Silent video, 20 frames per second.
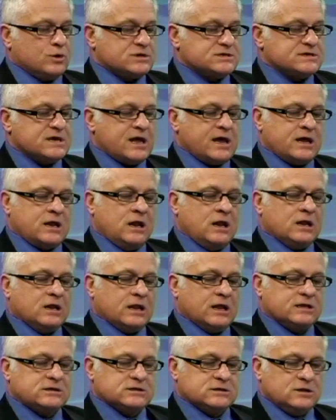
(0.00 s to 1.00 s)
saying,
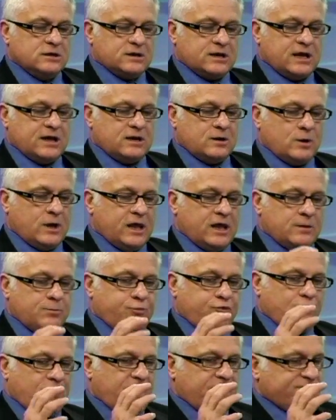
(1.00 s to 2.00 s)
let's look at a
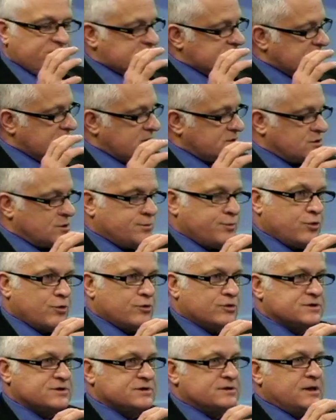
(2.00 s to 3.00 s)
private sector
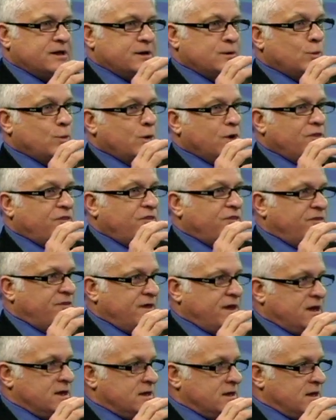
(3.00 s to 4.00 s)
person and what
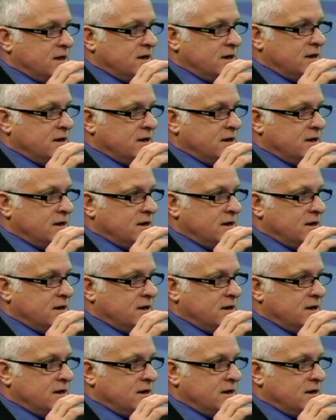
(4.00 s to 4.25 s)
they get.